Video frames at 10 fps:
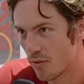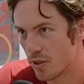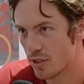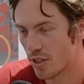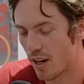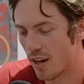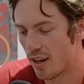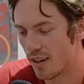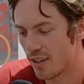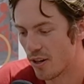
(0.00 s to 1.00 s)
which
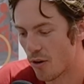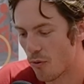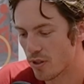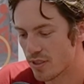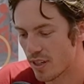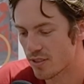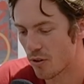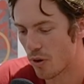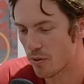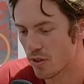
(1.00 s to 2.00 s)
uh, you know wasn't
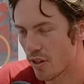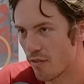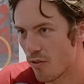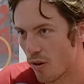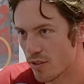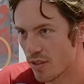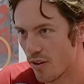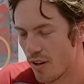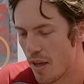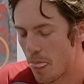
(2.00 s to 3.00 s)
necessarily what I was looking for.
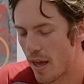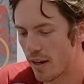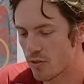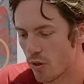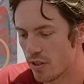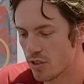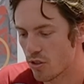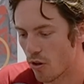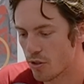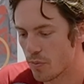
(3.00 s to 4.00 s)
So that sort of
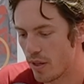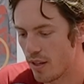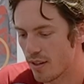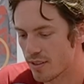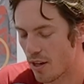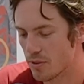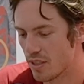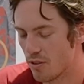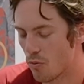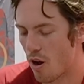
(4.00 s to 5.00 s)
discouraged me because I was
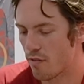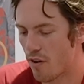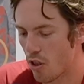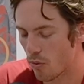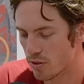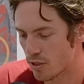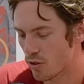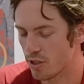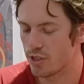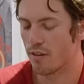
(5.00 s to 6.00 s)
the, the, wrong followers. I was
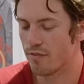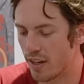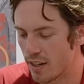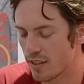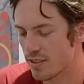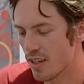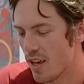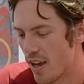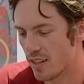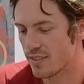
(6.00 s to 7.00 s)
trying to share fitness,
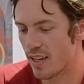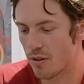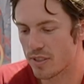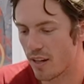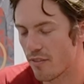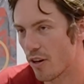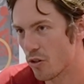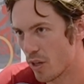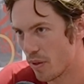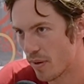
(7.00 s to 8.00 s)
and instead I was getting very
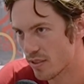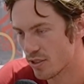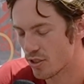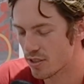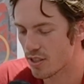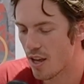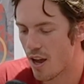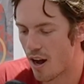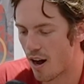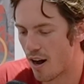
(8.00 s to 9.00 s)
creepy messages.
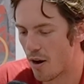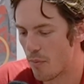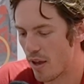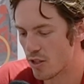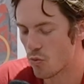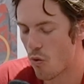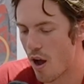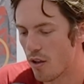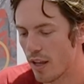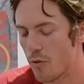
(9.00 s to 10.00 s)
Um, as
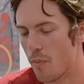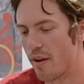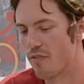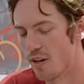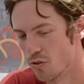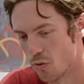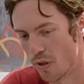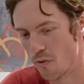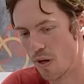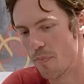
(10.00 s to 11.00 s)
well, like when my videos were
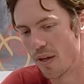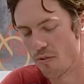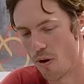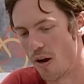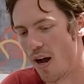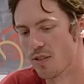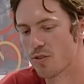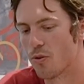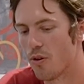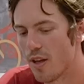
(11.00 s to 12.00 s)
really ripping throughout high
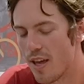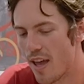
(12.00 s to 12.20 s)
school,